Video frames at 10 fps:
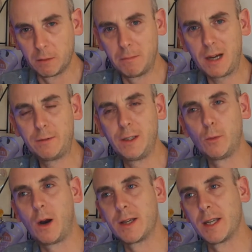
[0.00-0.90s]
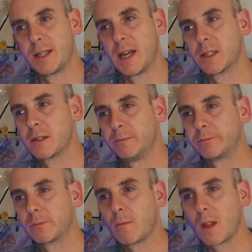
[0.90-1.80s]
Mouthfeel wise, it does
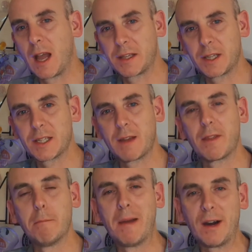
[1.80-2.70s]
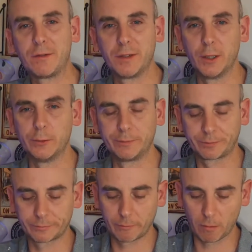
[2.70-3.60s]
have the mouthfeel
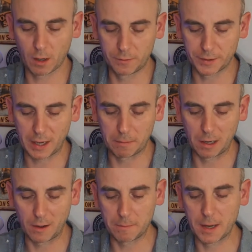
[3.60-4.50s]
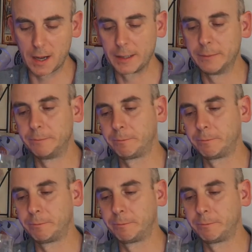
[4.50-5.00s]
of a double IPA.